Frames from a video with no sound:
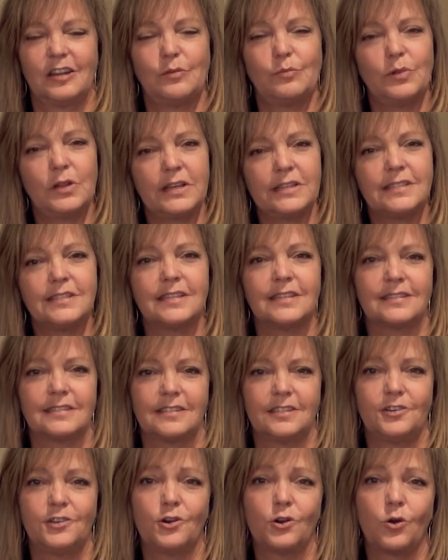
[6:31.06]

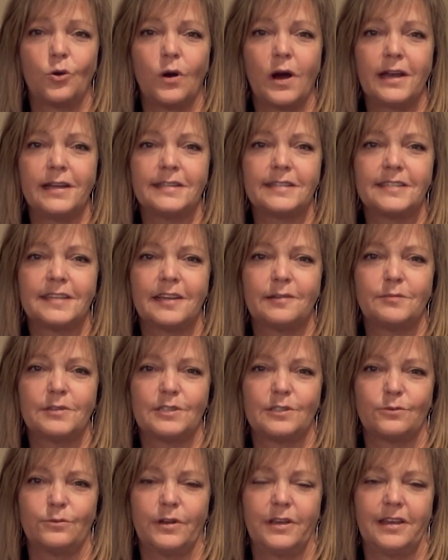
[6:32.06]
Blessings in your quiet time
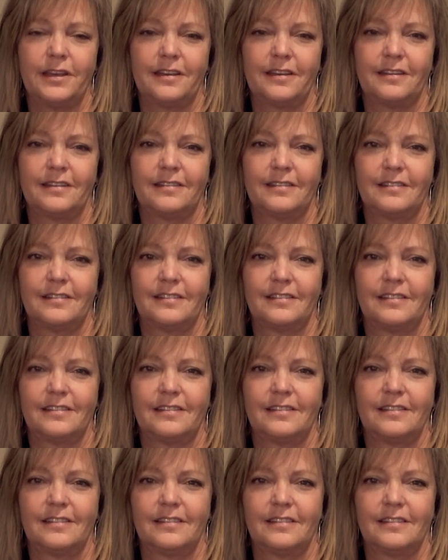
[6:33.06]
this week.
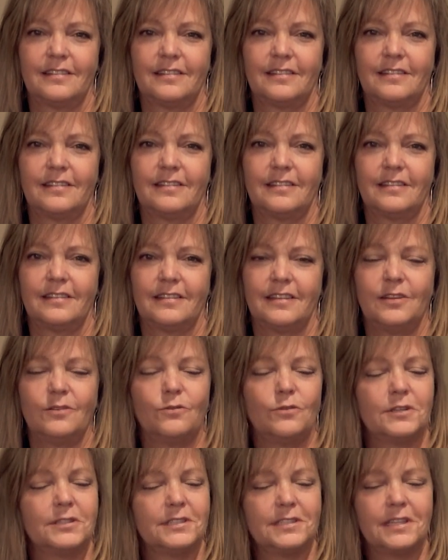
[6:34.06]
And
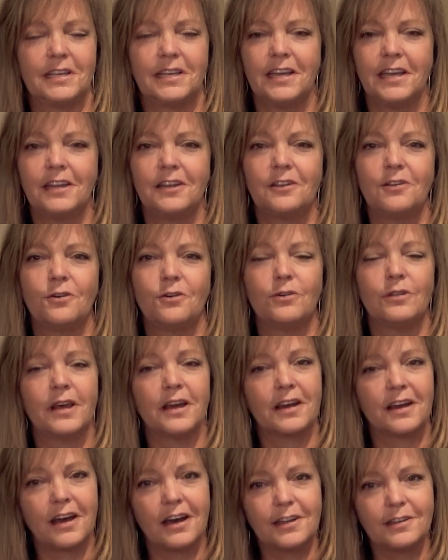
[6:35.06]
once again, know
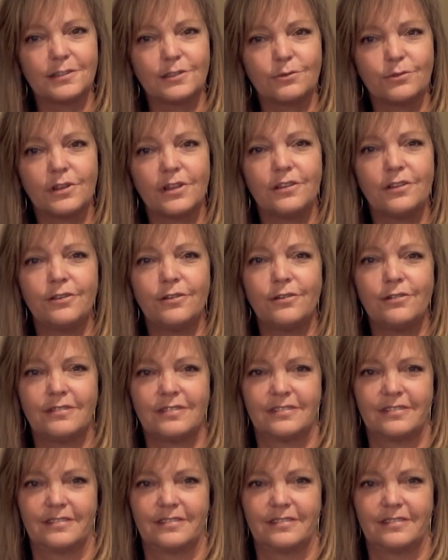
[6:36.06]
that God is with you